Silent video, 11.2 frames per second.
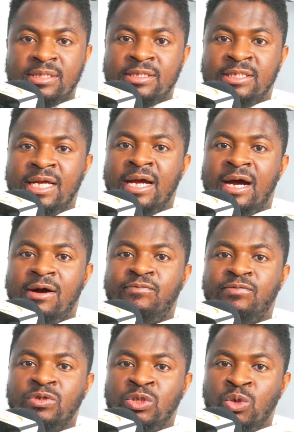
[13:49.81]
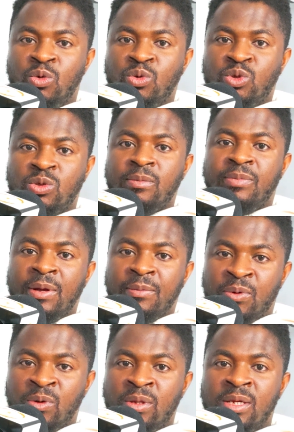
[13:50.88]
they have those
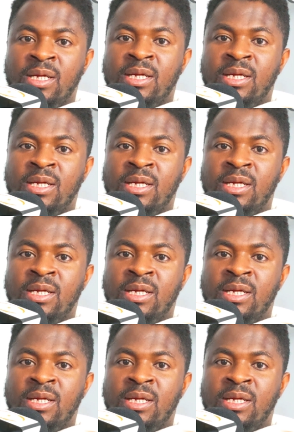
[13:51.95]
people